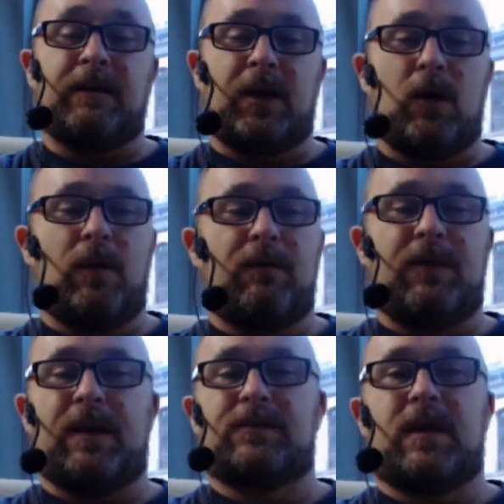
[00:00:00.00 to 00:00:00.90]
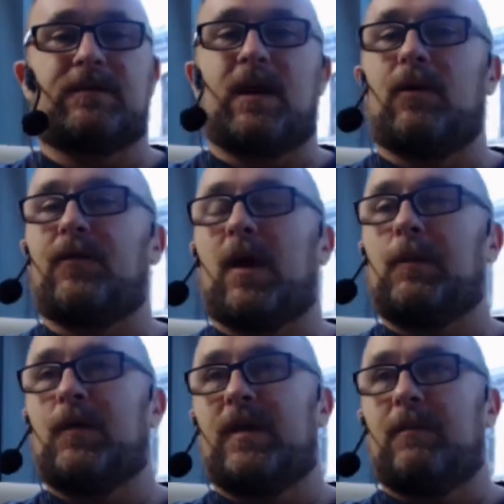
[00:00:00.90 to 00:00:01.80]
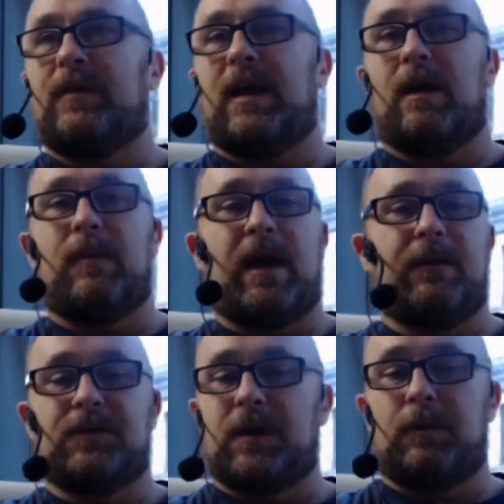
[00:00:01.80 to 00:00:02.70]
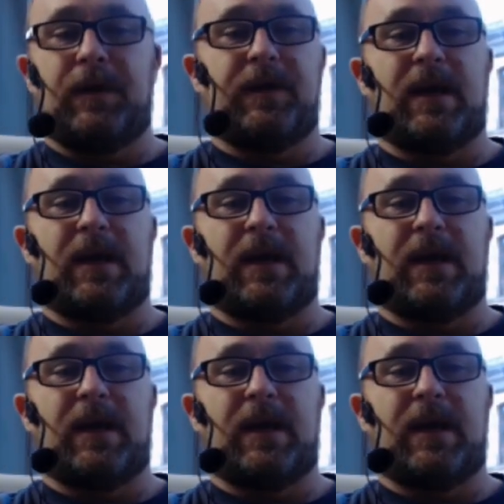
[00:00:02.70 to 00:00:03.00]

you know, in things like psychotherapy with MDMA, there's going to be yep.